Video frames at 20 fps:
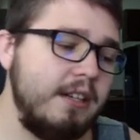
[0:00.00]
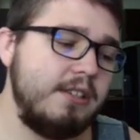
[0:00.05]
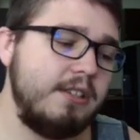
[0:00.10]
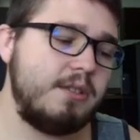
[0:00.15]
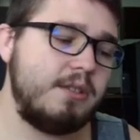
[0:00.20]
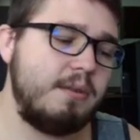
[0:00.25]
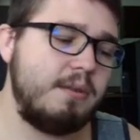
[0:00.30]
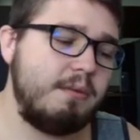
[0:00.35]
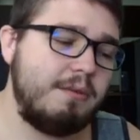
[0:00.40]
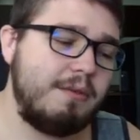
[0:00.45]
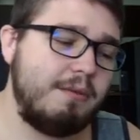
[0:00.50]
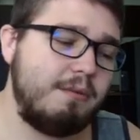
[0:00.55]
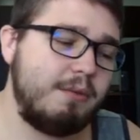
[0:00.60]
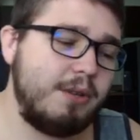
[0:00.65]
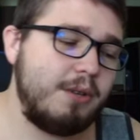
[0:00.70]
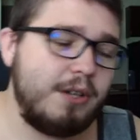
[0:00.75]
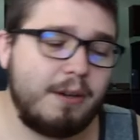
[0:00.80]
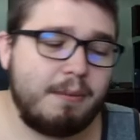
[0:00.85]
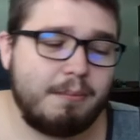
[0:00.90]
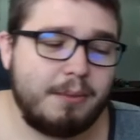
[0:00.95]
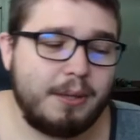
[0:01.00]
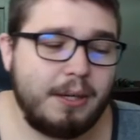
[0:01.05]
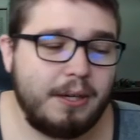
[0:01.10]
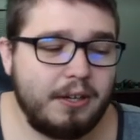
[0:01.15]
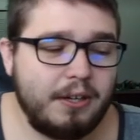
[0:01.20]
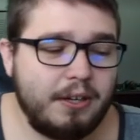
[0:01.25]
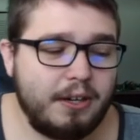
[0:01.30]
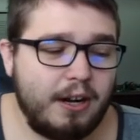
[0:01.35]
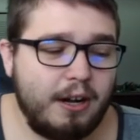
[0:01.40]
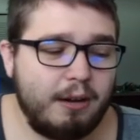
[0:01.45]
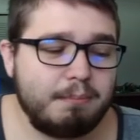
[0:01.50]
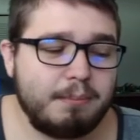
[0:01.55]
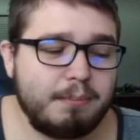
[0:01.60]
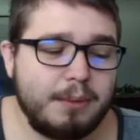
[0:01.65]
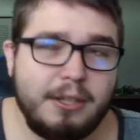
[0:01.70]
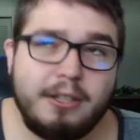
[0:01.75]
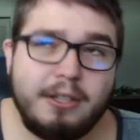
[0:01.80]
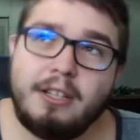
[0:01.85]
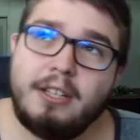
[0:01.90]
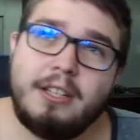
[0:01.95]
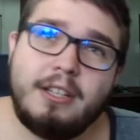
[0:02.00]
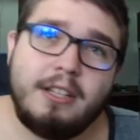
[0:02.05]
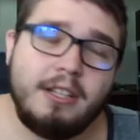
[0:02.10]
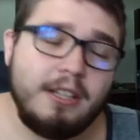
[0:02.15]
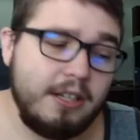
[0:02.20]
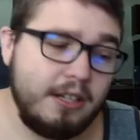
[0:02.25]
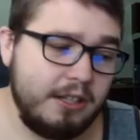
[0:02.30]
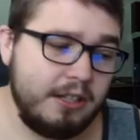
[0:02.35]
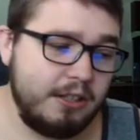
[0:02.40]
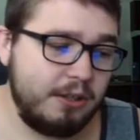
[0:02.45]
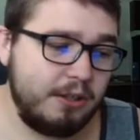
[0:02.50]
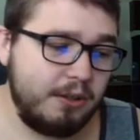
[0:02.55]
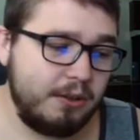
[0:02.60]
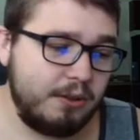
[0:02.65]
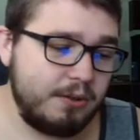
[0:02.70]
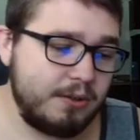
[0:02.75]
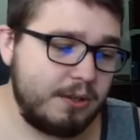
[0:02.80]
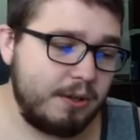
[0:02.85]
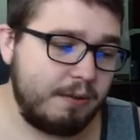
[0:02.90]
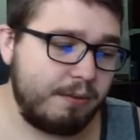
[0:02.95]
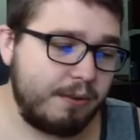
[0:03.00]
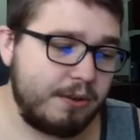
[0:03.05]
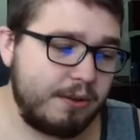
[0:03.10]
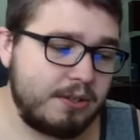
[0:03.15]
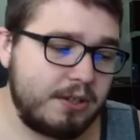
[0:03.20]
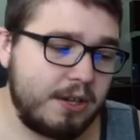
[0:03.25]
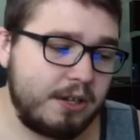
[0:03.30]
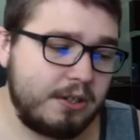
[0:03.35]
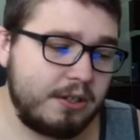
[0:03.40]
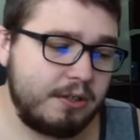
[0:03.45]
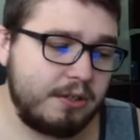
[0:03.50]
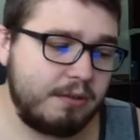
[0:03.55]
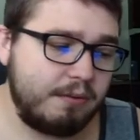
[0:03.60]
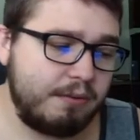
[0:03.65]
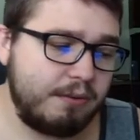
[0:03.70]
So we're going to break it up into those different sections.